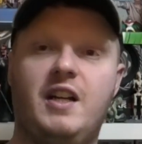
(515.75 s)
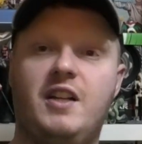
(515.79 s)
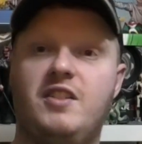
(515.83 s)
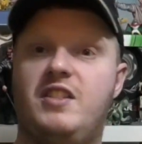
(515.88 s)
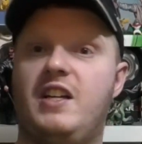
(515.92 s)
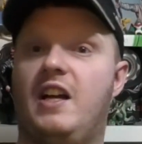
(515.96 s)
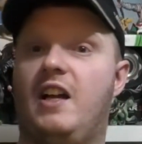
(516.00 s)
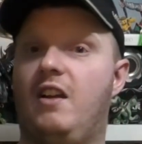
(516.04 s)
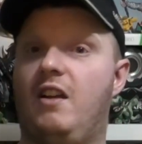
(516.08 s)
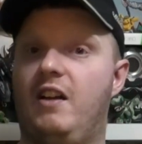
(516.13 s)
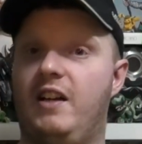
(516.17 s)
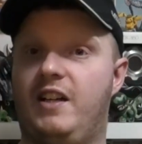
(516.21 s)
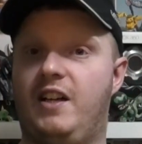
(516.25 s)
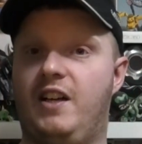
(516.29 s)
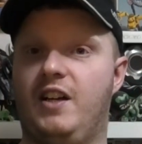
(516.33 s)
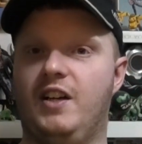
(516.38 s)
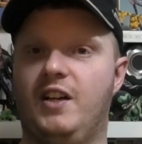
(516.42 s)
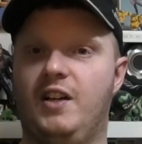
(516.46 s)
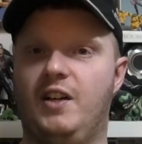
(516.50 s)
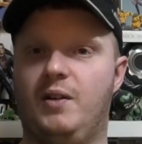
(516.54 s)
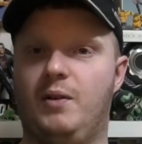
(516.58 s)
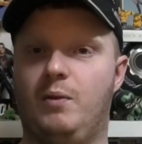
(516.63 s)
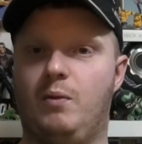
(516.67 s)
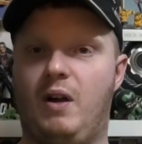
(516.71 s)
See, I like
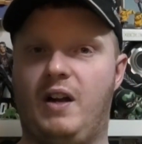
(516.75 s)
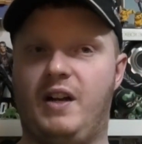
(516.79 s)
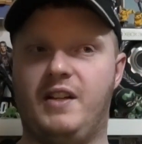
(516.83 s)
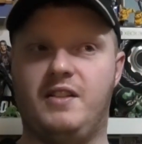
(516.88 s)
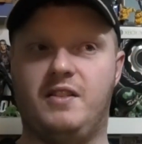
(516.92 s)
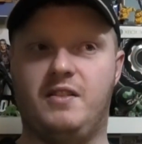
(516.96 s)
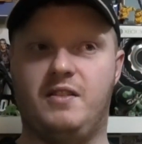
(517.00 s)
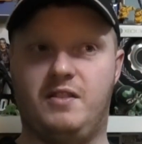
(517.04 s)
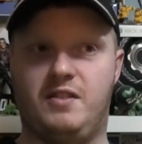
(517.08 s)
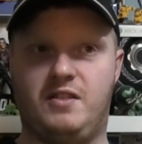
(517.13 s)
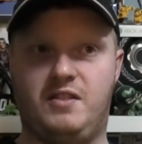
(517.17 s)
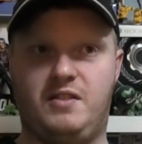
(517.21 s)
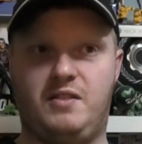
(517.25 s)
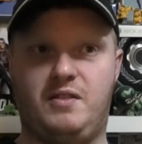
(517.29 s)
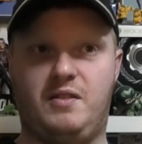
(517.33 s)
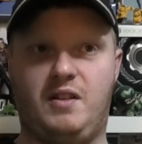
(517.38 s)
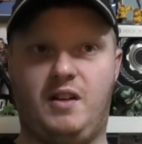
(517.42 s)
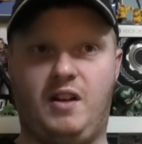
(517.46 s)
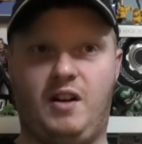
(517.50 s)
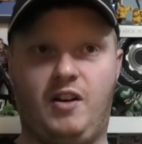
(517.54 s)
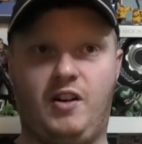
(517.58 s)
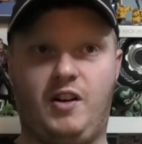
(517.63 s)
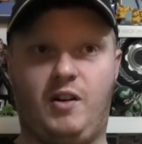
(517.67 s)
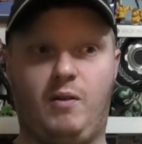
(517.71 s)
her runs
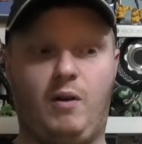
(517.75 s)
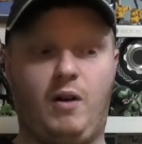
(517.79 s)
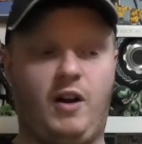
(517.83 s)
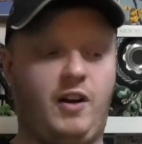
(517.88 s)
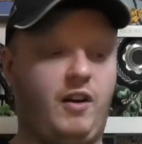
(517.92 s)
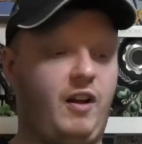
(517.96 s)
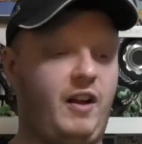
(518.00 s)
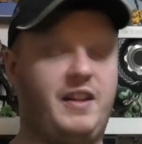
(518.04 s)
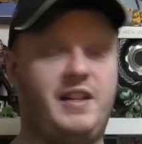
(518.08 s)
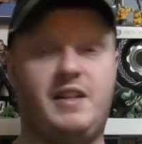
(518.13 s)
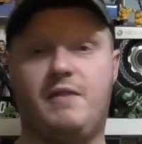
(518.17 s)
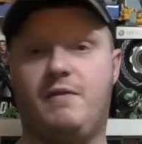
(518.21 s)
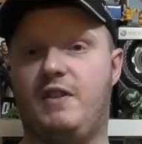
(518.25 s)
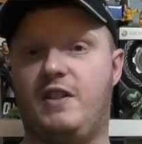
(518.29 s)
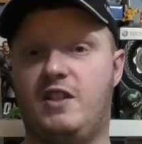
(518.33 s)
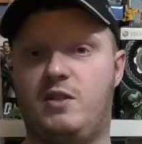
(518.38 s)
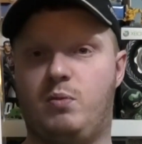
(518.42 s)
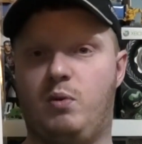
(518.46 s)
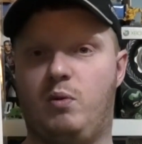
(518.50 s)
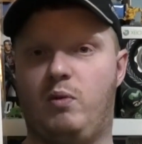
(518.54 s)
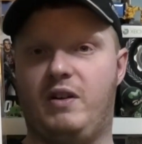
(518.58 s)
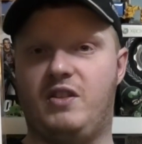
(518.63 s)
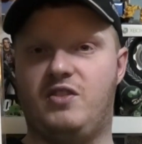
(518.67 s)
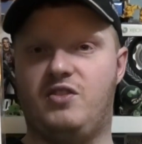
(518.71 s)
on her own, like the
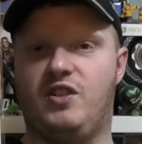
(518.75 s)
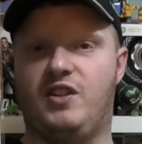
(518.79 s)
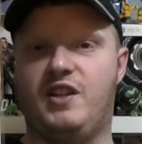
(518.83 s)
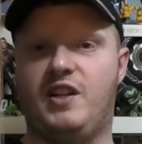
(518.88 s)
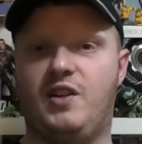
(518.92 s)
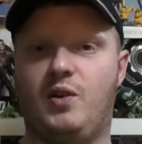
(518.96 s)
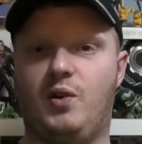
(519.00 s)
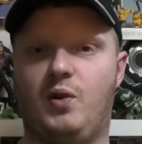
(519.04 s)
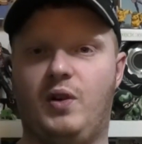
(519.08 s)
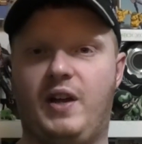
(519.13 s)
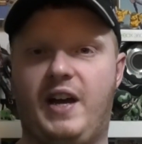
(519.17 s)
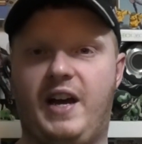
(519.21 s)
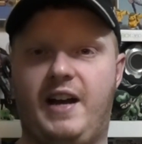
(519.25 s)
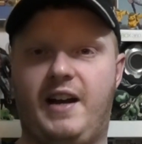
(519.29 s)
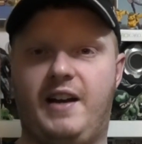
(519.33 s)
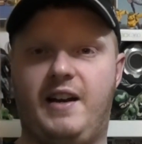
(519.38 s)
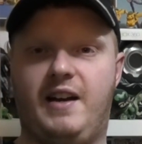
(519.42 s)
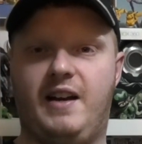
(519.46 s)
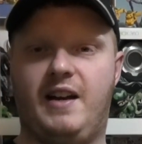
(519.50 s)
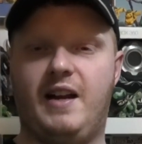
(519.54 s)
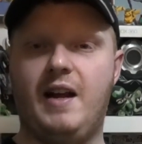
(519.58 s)
Invincible Red Sonja and all that.